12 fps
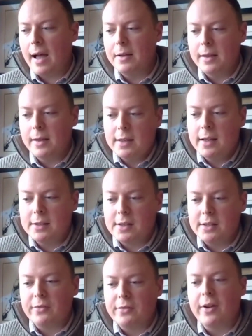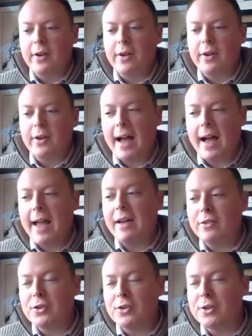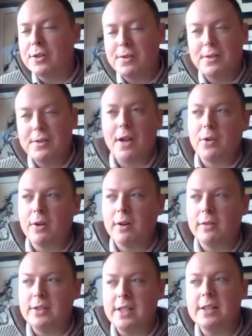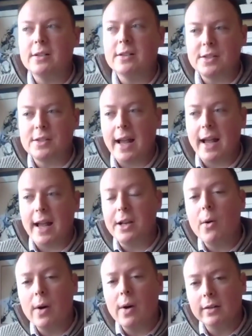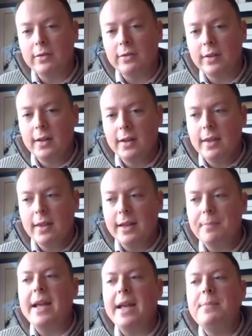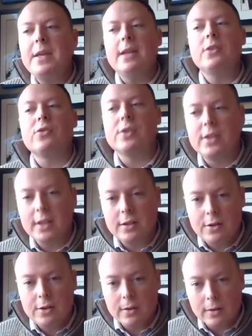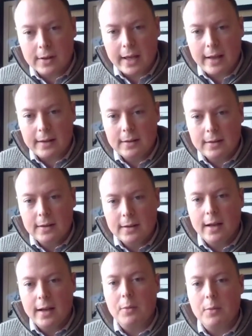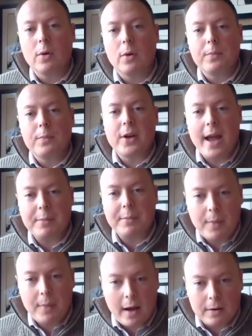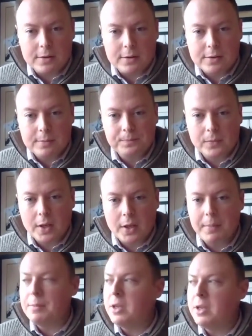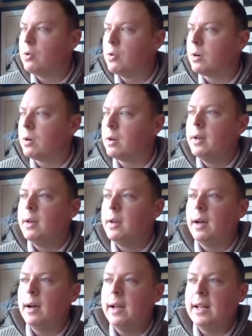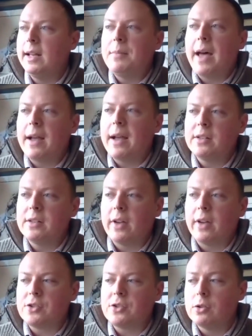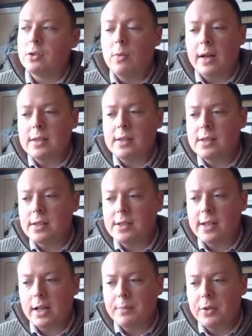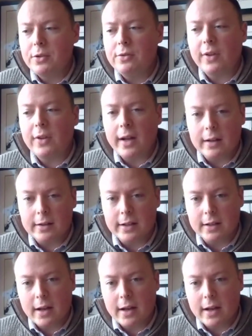It's very likely I have a good number of deals that I know of that might be interesting to you to look at. or perhaps models. Maybe you're an impact investor who wants to set up a new fund in a